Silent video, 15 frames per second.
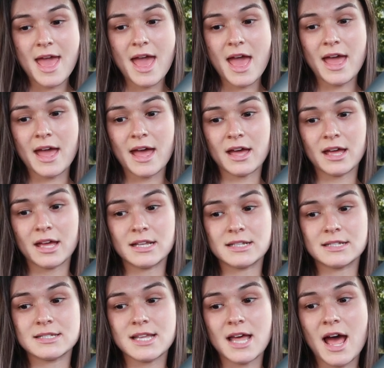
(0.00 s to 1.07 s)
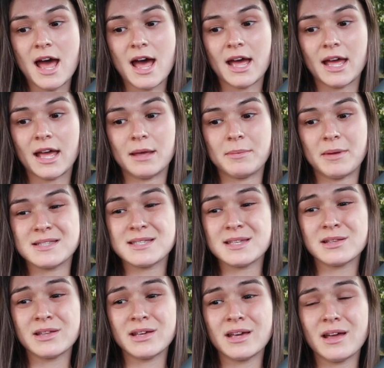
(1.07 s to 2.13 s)
and I
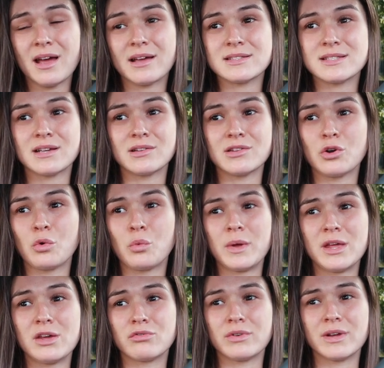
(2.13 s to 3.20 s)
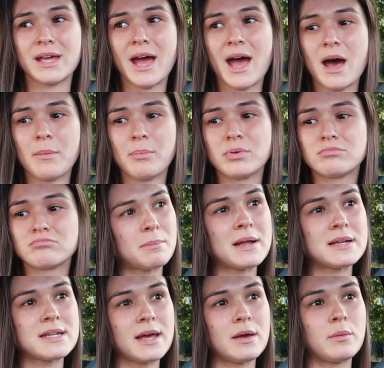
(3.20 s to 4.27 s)
basically, as like a little week recap,
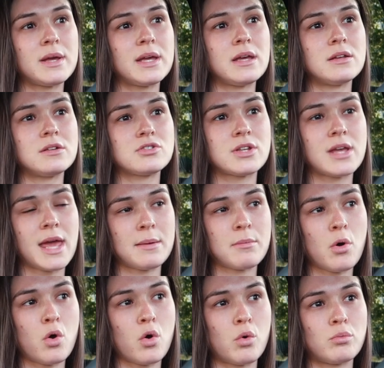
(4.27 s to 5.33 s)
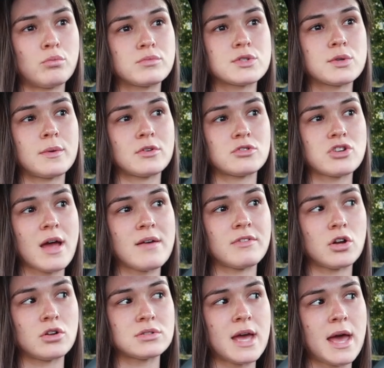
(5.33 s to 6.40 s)
Monday we came home, so we were driving
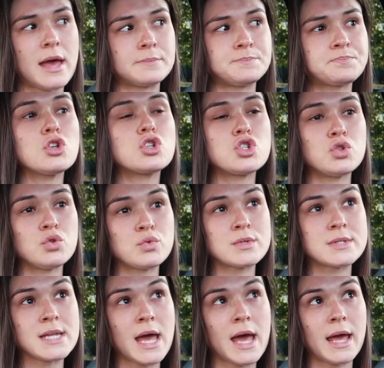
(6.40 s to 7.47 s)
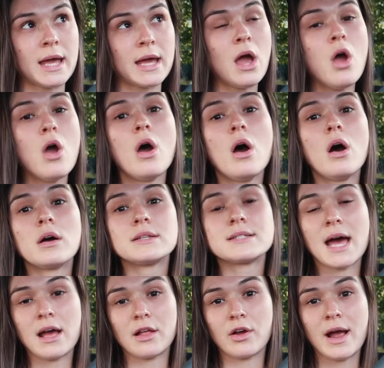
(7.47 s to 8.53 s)
all day. Tuesday,
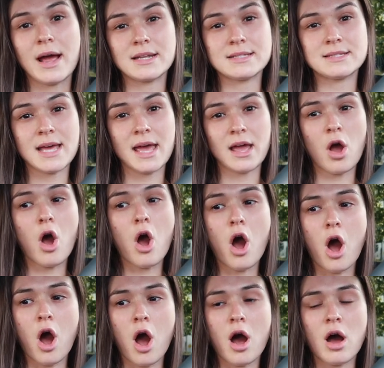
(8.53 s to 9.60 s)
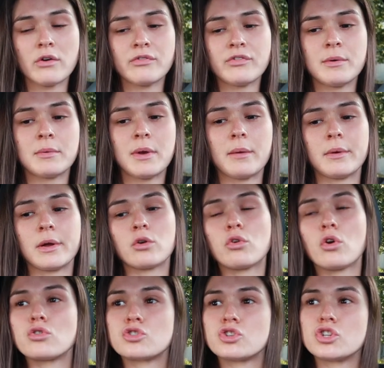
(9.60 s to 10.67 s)
Tyler had a day off. Him and I went
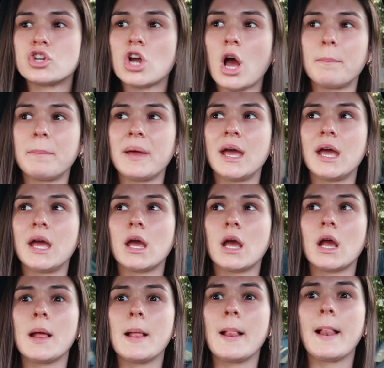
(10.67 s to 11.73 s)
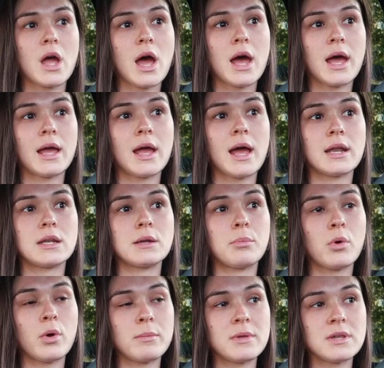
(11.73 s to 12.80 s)
grocery shopping. I had an
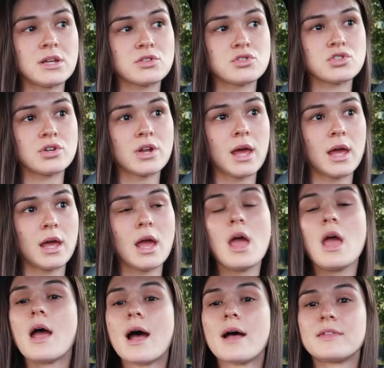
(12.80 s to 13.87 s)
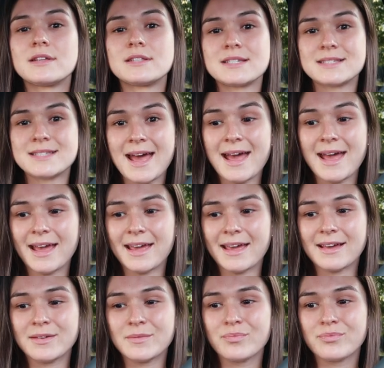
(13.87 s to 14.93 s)
appointment yesterday. And then
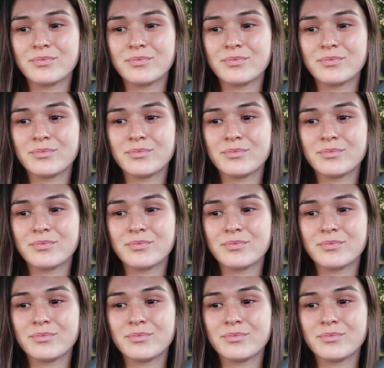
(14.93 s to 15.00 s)
today,